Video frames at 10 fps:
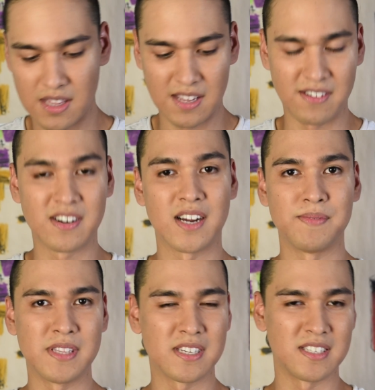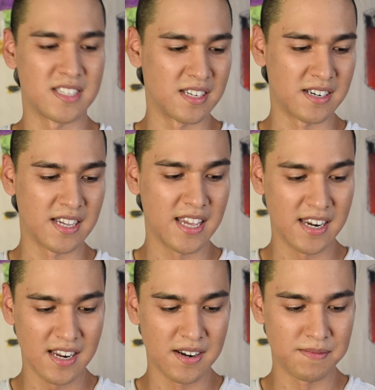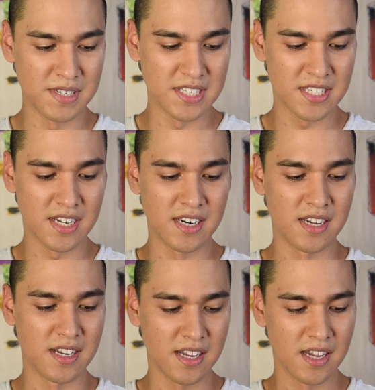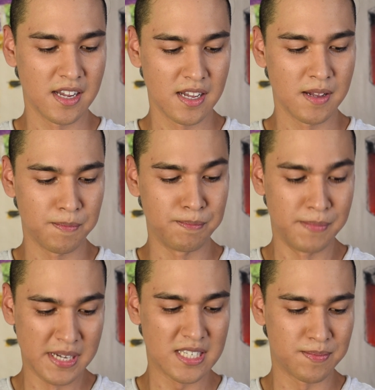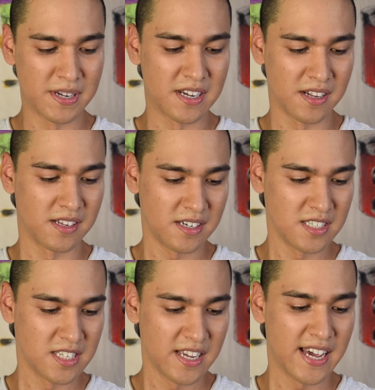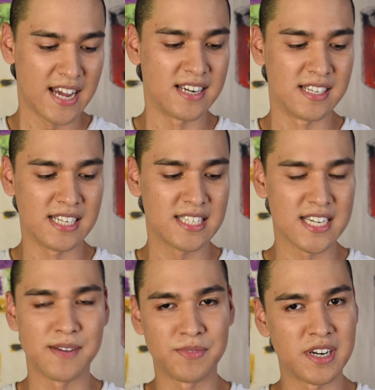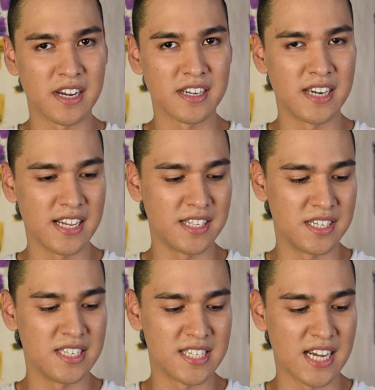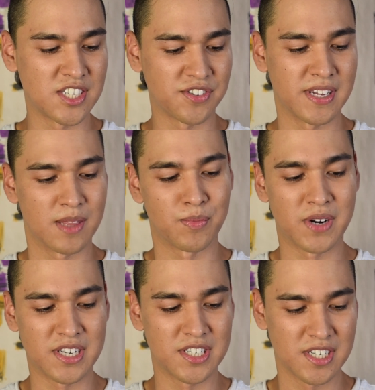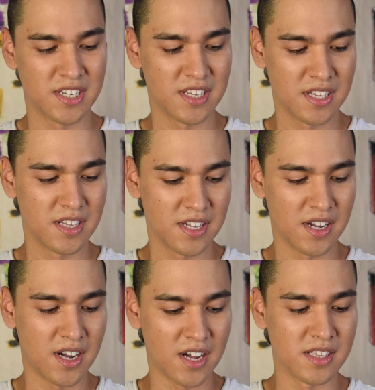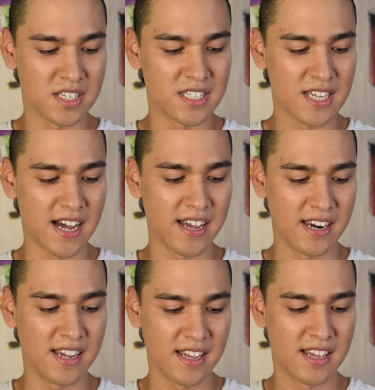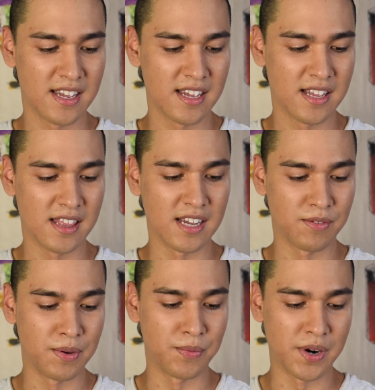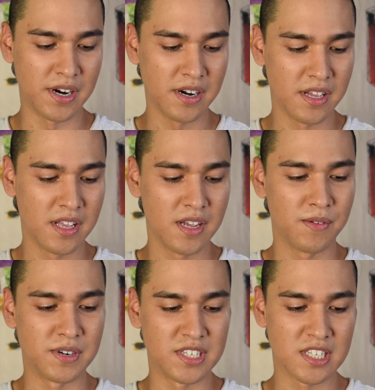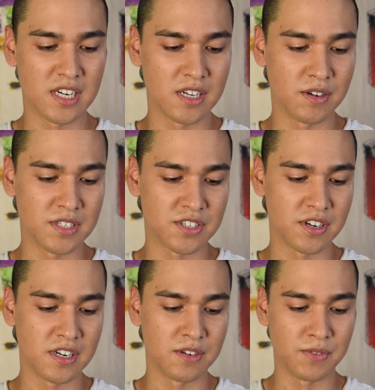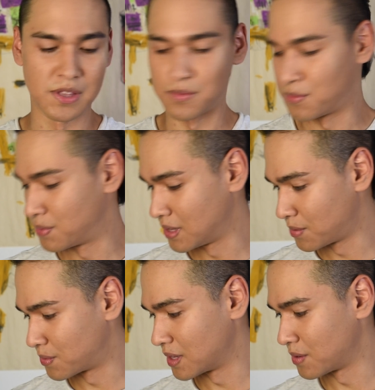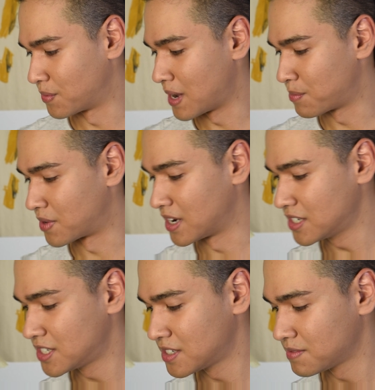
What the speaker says: Now I'm grabbing the concealer again, and I'm just gonna mix my colors, and this time we're not gonna desaturate the brush on the side like we were. We're just gonna go straight in with a really, really wet brush,